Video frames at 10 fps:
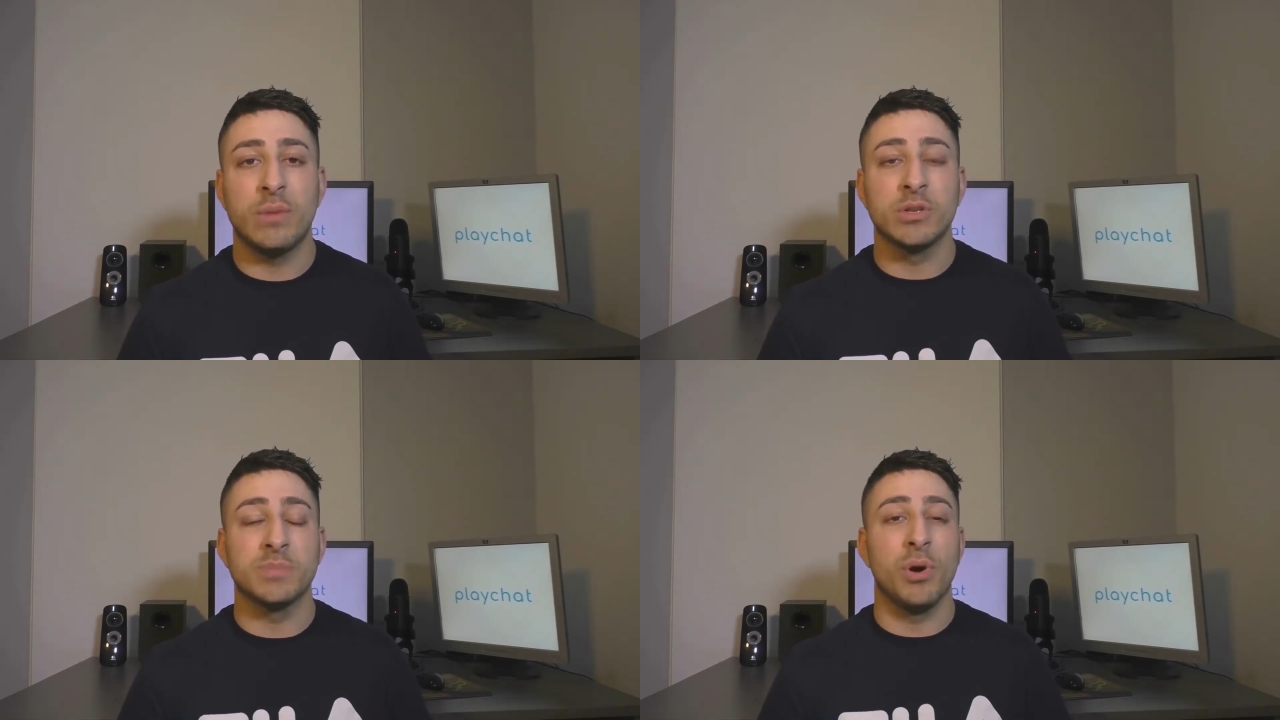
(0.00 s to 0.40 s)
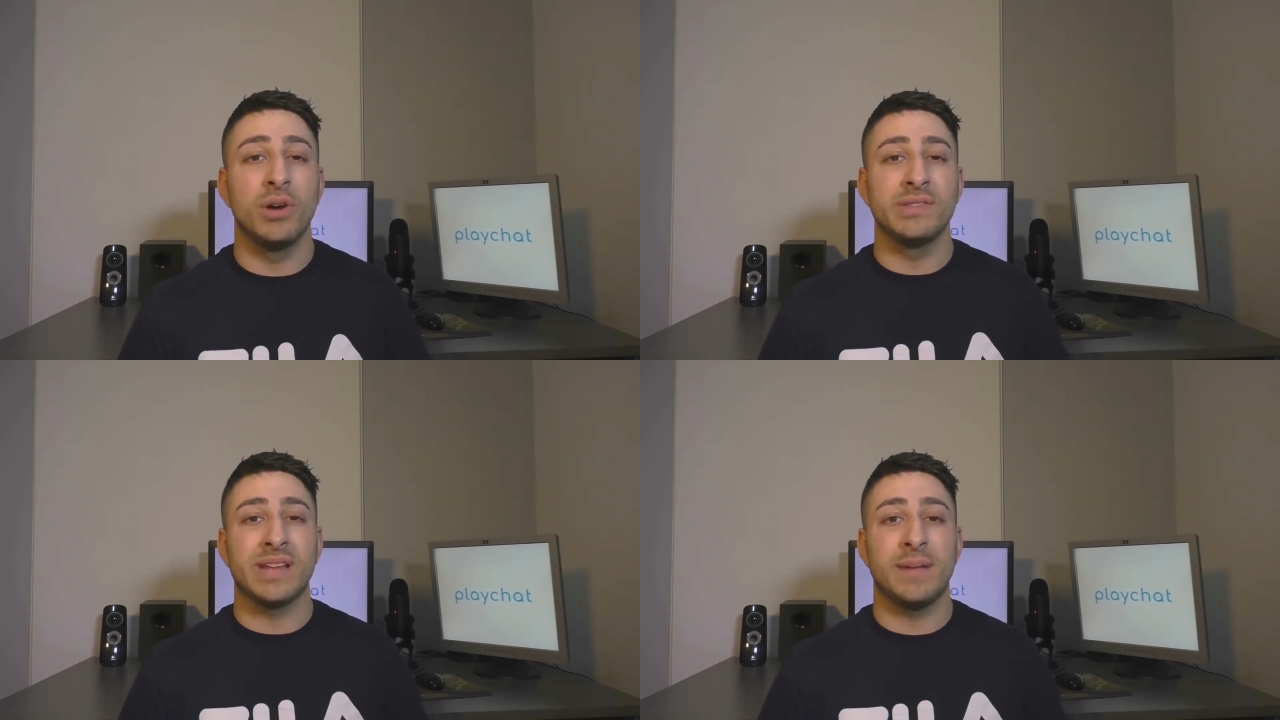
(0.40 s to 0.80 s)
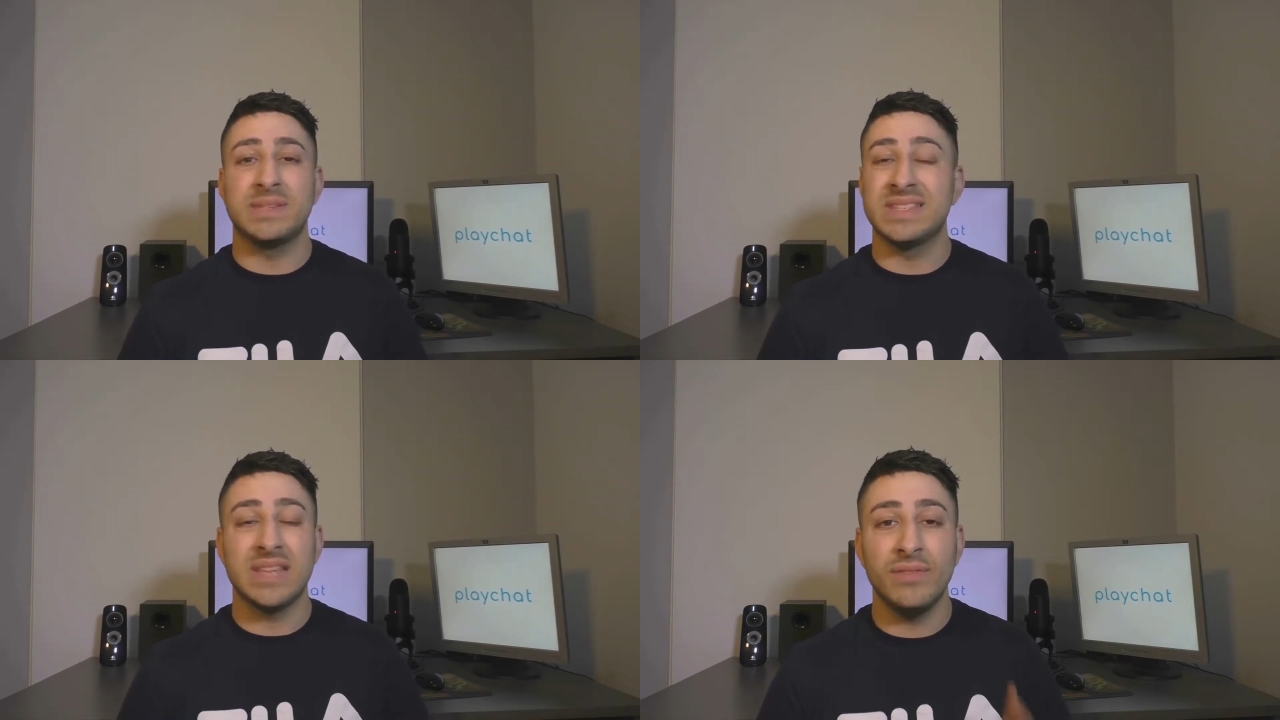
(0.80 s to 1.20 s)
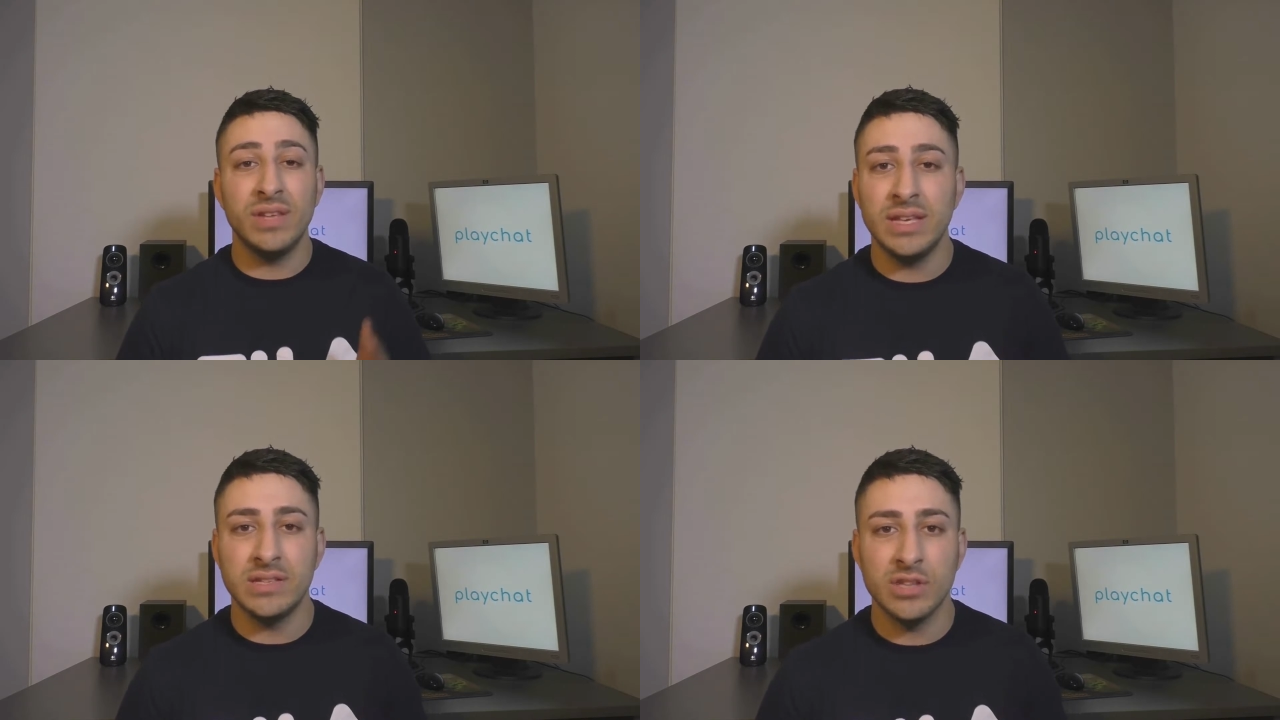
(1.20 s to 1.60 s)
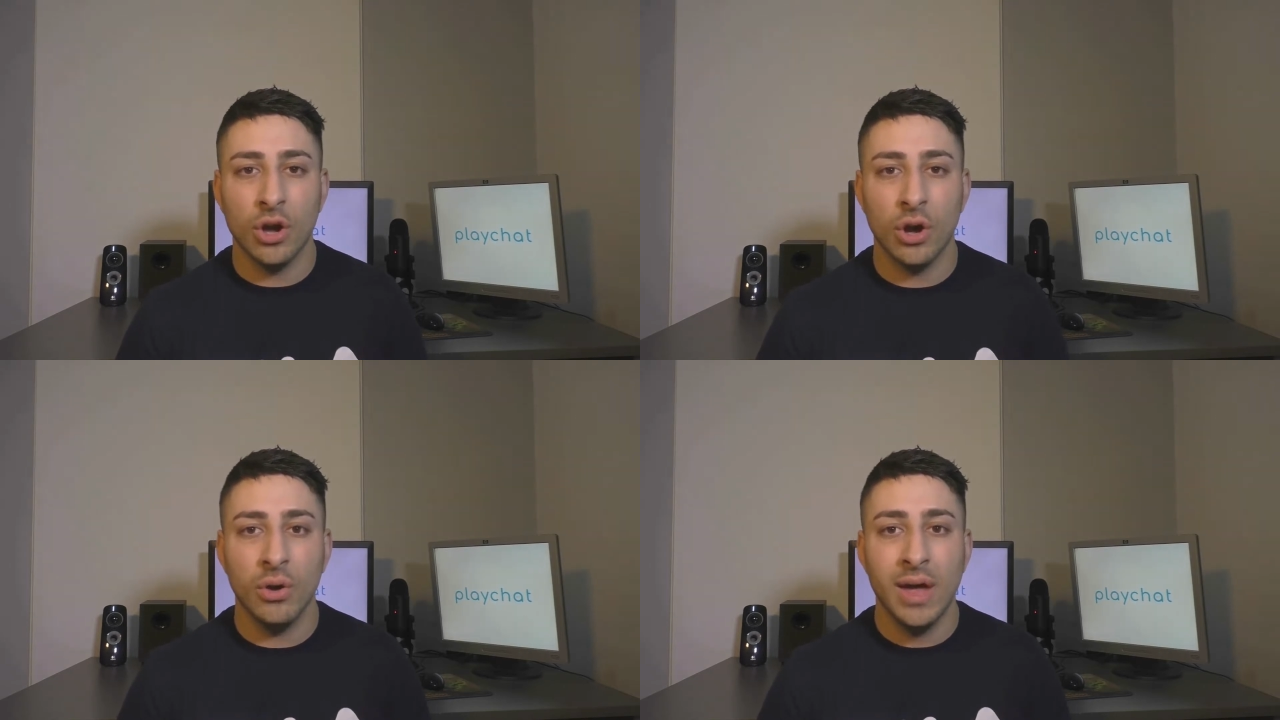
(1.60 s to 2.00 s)
that was posted up 7 years
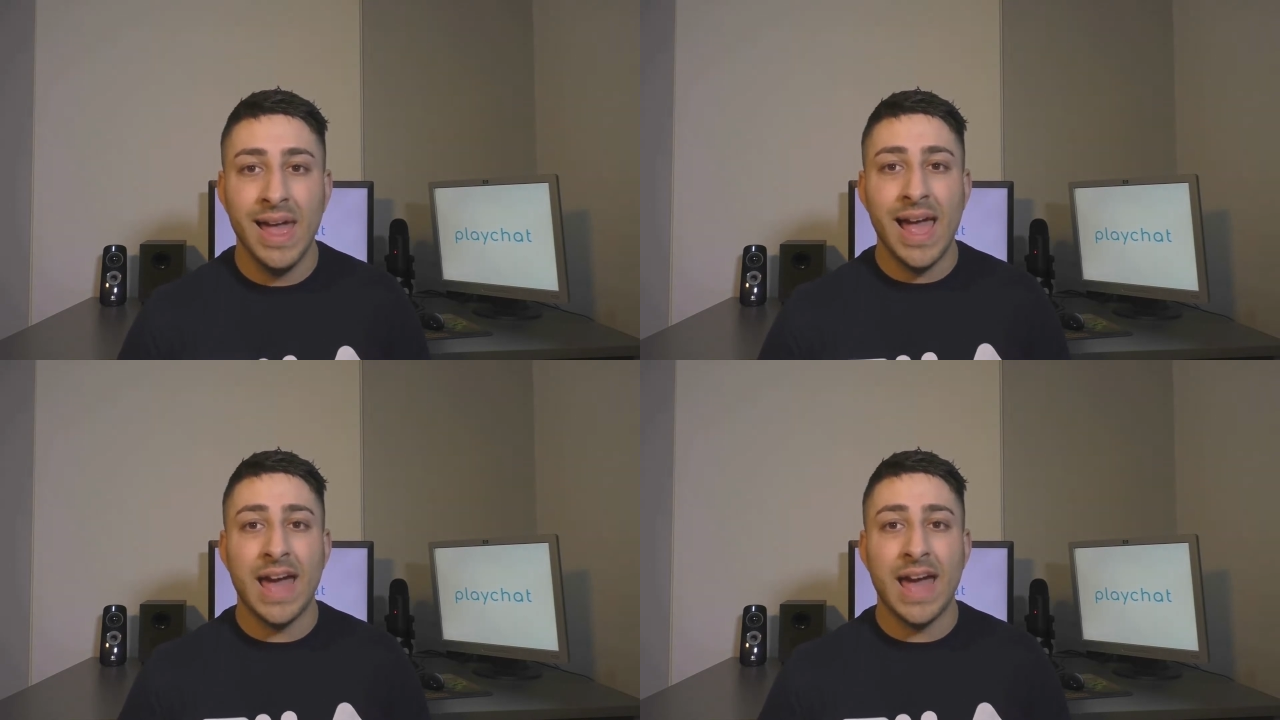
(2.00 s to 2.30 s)
ago